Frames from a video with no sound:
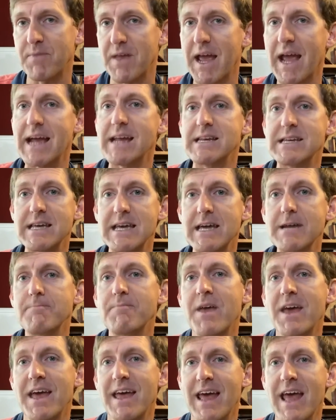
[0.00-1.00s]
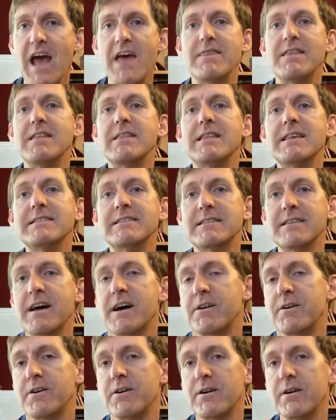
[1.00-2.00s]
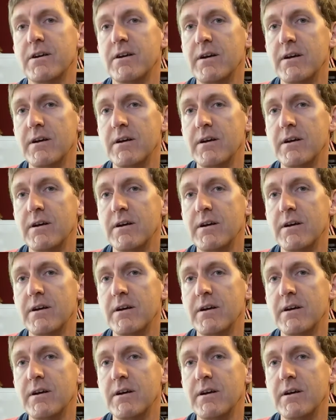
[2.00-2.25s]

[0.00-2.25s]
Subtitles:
AD, and then this letter,